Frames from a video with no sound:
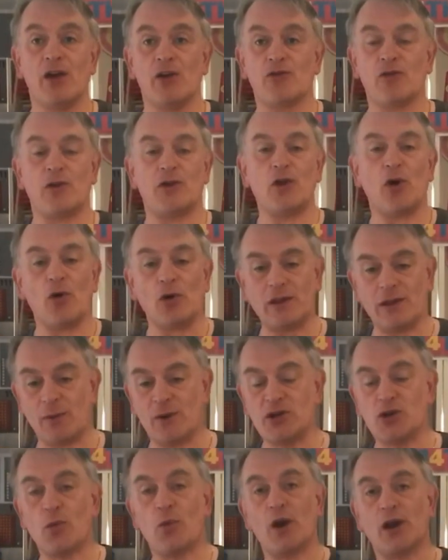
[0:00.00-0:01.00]
So that not only
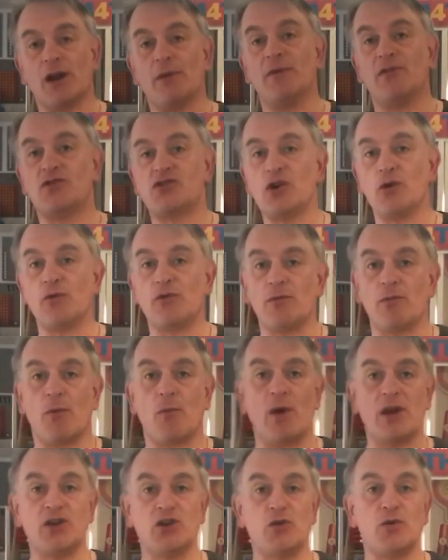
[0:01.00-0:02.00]
when you're working with children, but when